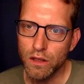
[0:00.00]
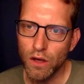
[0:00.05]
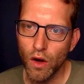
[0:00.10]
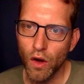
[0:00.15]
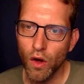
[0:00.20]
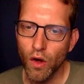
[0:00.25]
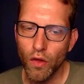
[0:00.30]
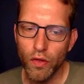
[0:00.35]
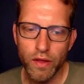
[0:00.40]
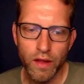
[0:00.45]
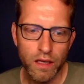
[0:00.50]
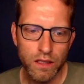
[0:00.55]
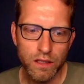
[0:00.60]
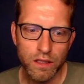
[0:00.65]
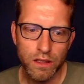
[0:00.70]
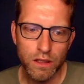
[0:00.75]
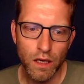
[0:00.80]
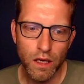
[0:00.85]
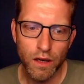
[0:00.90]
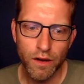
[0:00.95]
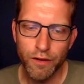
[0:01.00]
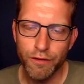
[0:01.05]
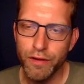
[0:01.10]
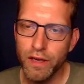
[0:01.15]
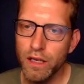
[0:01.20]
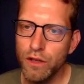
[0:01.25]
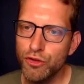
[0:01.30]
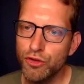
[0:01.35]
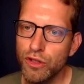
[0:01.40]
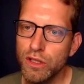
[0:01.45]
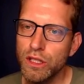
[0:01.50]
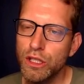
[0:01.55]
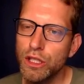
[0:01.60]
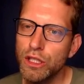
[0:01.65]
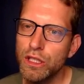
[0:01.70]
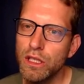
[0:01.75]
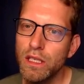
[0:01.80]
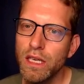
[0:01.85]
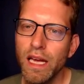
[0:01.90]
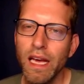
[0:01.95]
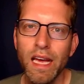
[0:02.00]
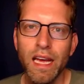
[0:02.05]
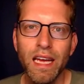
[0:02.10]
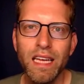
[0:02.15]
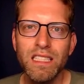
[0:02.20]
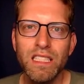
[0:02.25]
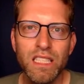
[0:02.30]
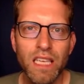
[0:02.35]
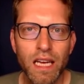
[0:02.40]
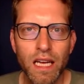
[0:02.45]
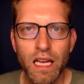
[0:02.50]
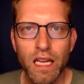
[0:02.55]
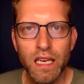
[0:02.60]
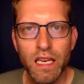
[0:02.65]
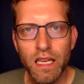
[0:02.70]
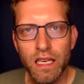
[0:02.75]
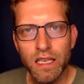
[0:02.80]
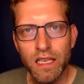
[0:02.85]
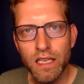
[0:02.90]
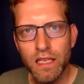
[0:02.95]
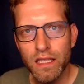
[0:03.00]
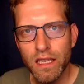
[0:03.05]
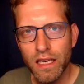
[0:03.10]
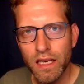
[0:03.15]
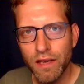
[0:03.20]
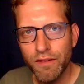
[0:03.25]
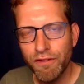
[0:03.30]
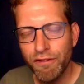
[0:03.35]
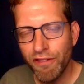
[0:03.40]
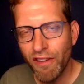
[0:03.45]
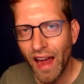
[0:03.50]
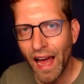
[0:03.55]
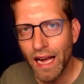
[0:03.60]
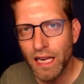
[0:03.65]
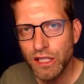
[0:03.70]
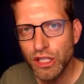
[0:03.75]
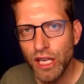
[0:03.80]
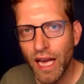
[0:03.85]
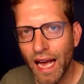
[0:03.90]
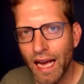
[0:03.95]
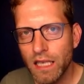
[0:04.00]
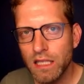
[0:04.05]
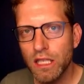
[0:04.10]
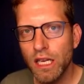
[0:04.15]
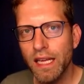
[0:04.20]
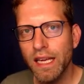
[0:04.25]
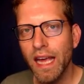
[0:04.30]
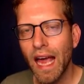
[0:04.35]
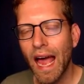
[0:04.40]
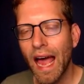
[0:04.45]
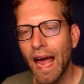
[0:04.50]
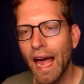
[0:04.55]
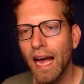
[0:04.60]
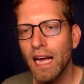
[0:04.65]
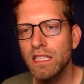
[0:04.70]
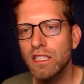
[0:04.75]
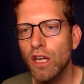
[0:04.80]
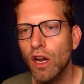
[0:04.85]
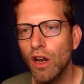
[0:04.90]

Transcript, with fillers: on this uh, video transition it's uh, the, the flash actually adds a